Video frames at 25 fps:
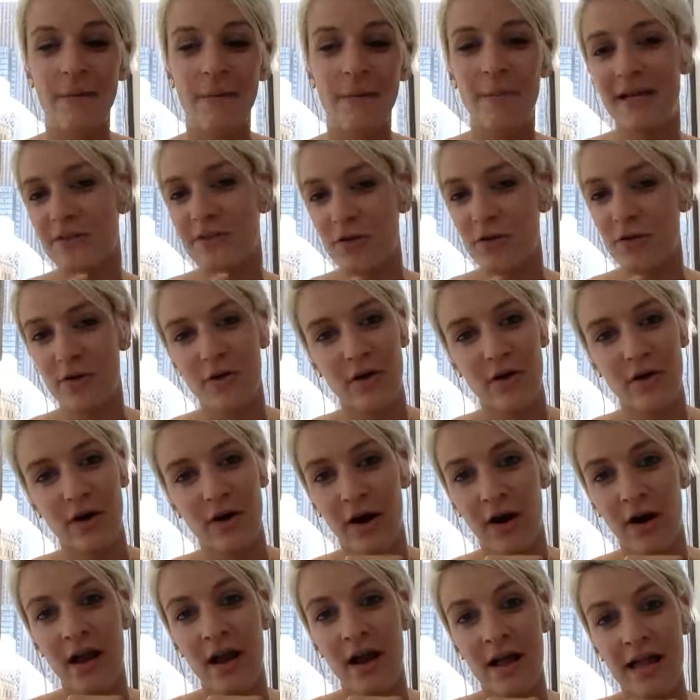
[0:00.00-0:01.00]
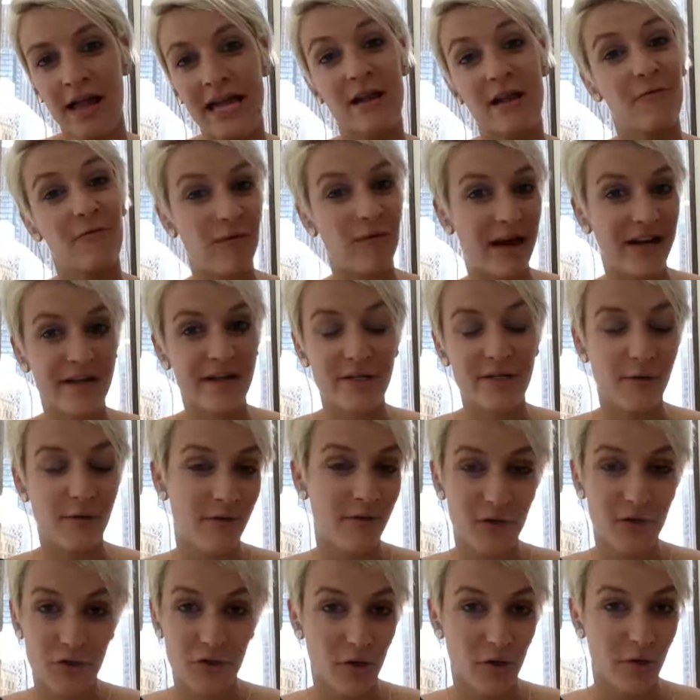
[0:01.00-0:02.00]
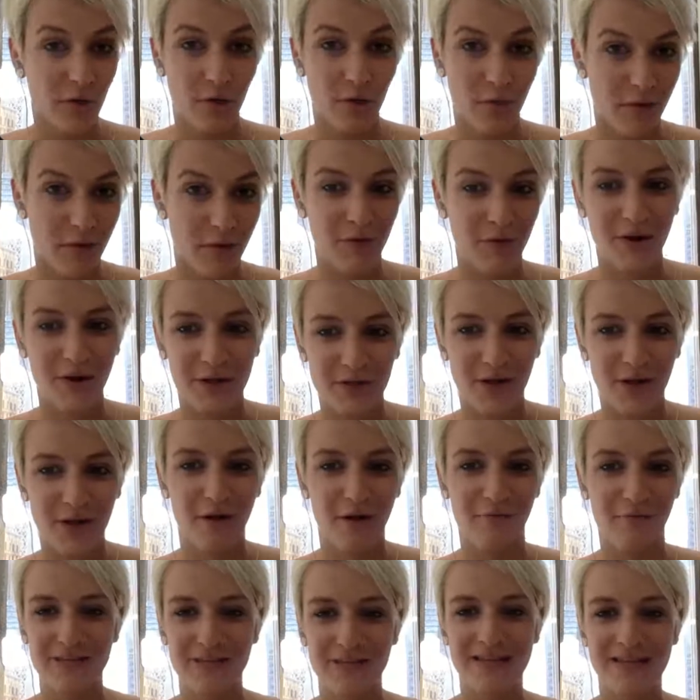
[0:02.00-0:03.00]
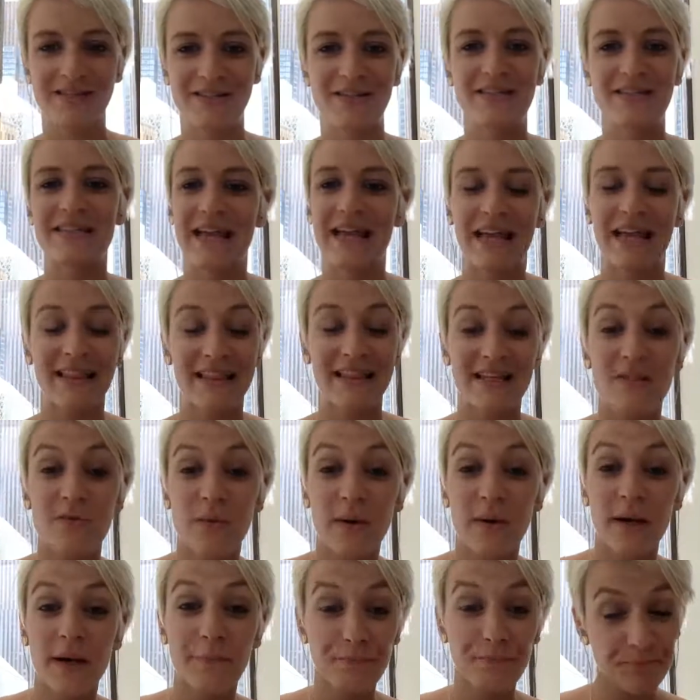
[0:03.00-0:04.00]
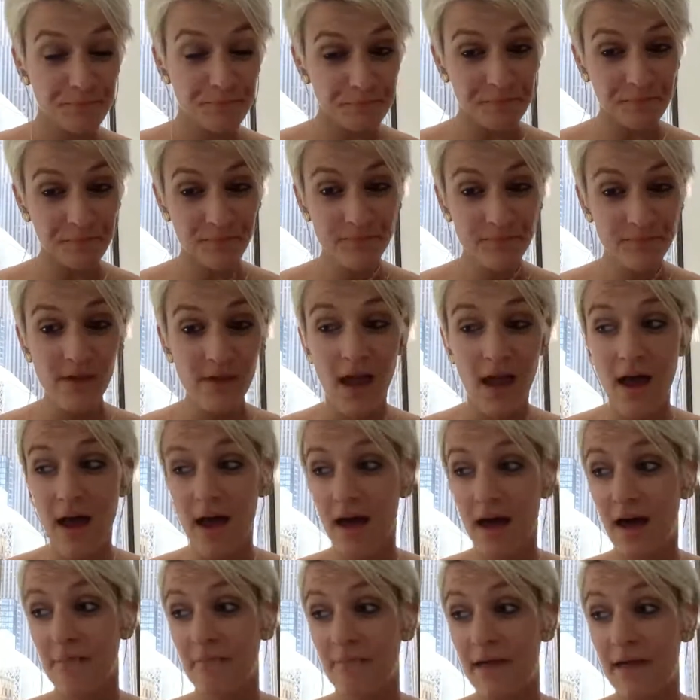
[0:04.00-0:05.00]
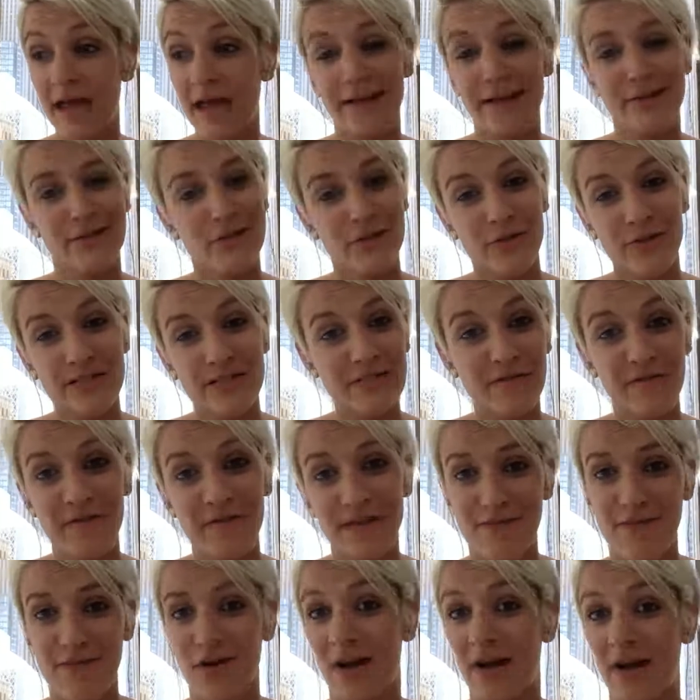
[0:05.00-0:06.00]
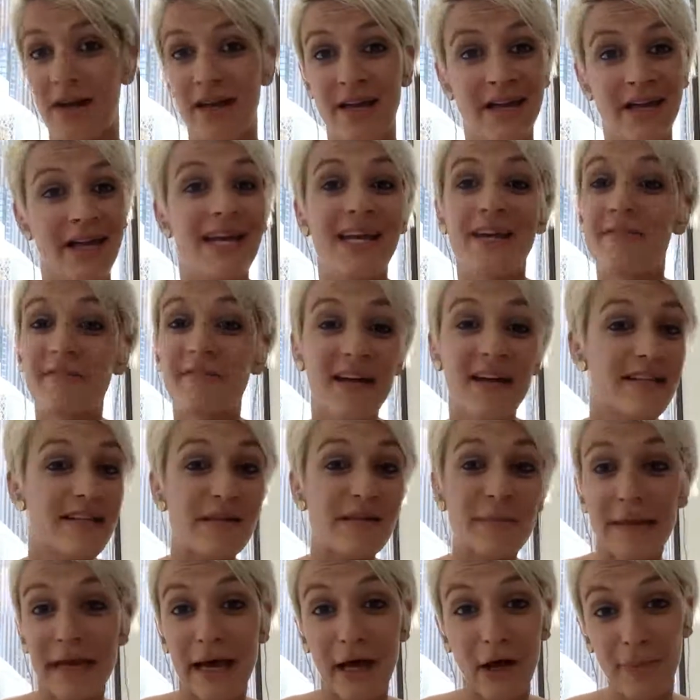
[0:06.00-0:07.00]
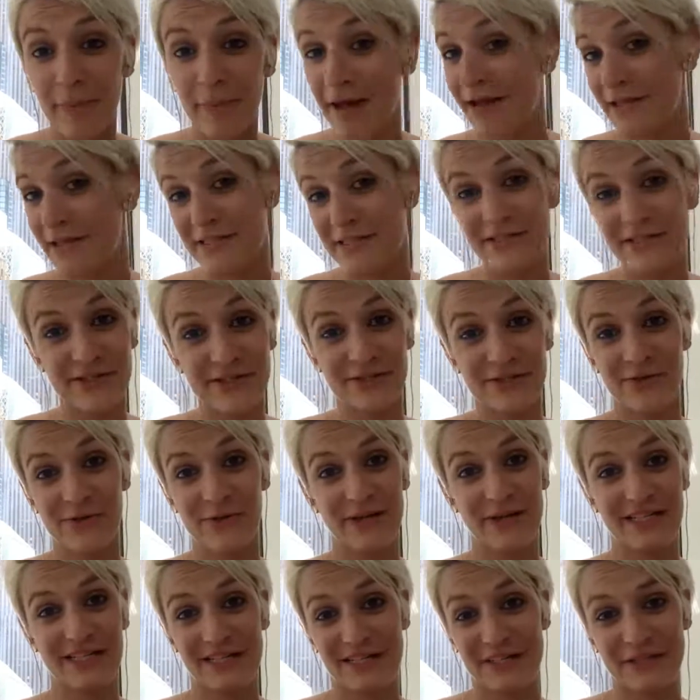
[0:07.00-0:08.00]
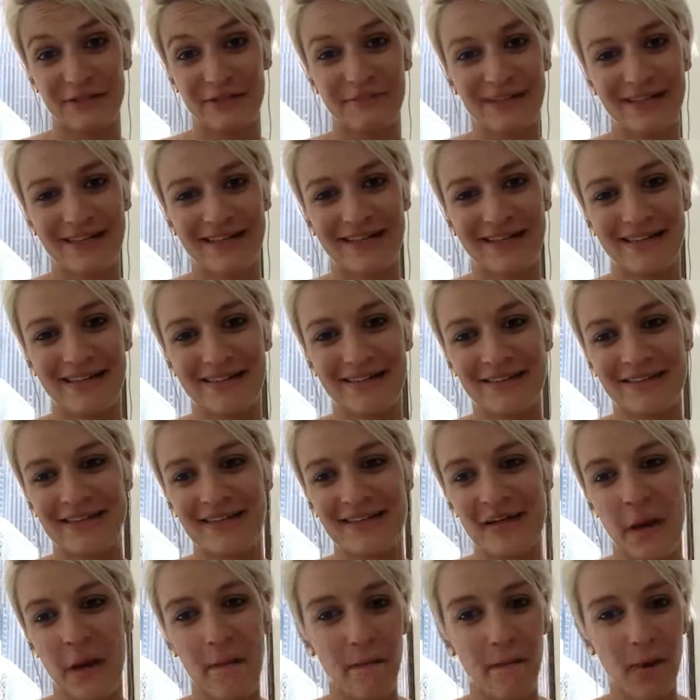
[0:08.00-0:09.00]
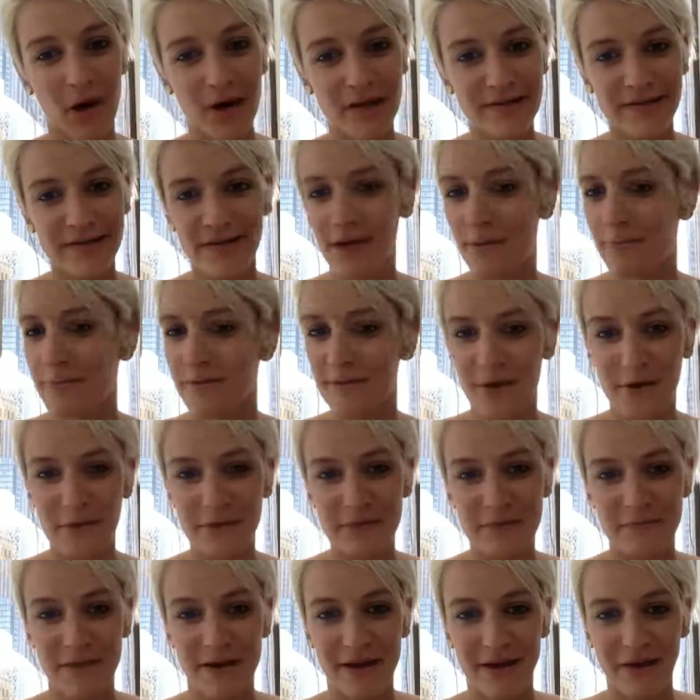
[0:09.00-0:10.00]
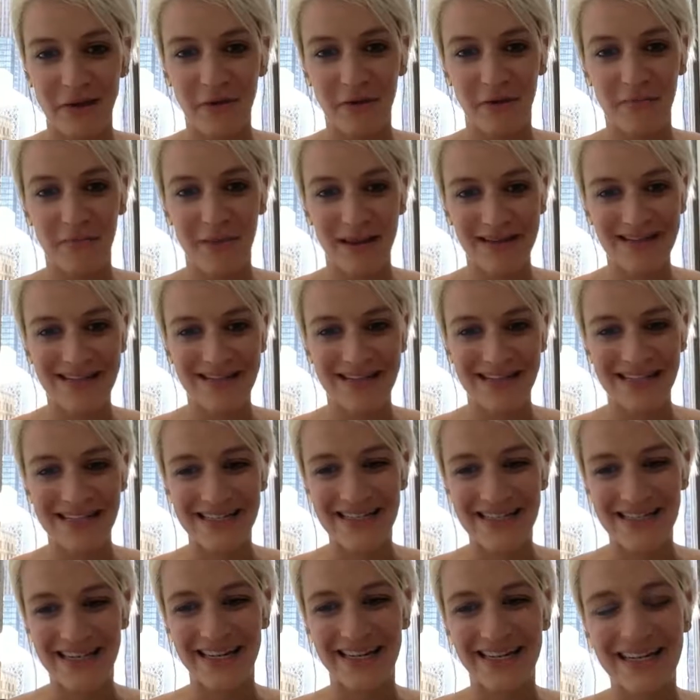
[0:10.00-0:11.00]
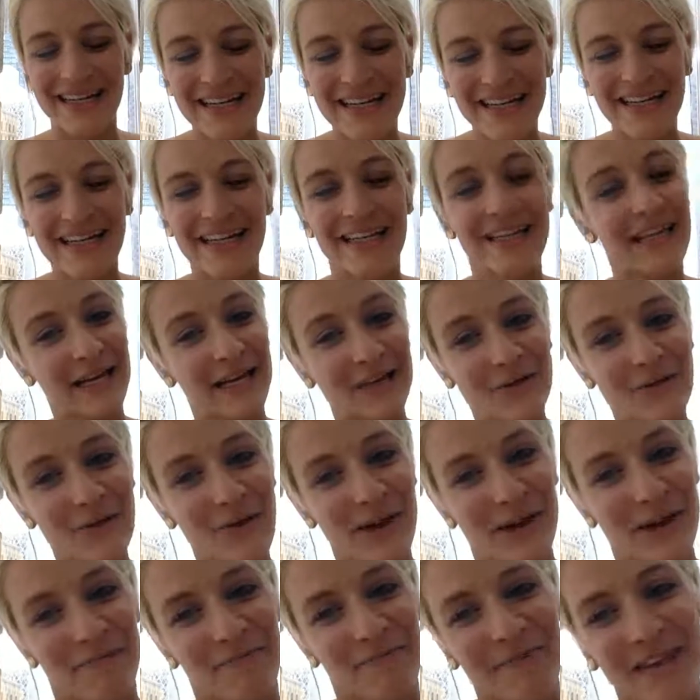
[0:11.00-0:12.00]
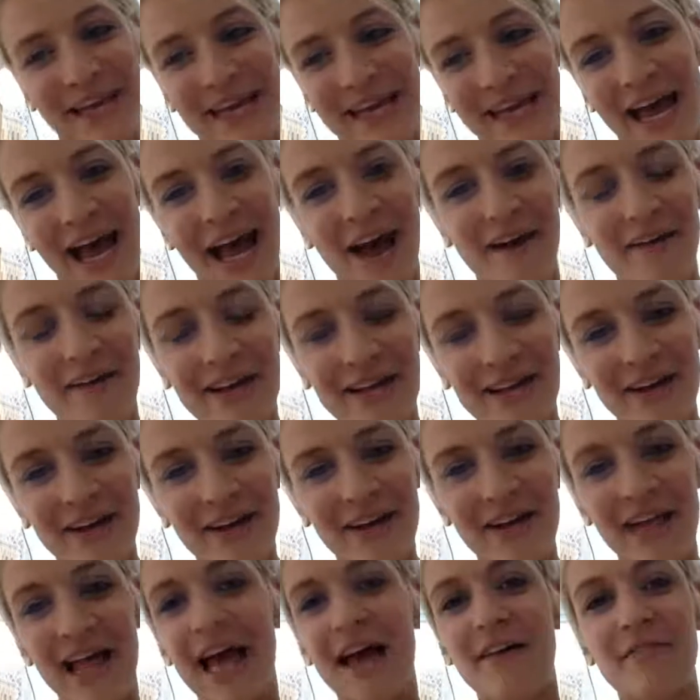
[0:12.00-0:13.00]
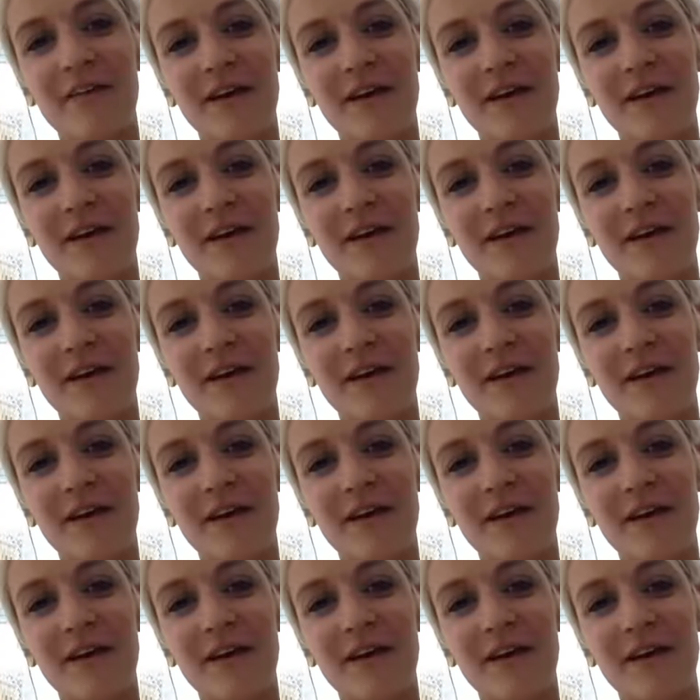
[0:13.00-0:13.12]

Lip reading: and make sure you're invited to future Career Crush conversations like this one. And do us a favor, invite some gal pals to join you, because bossing up is always better with besties like Joy. All right, y'all,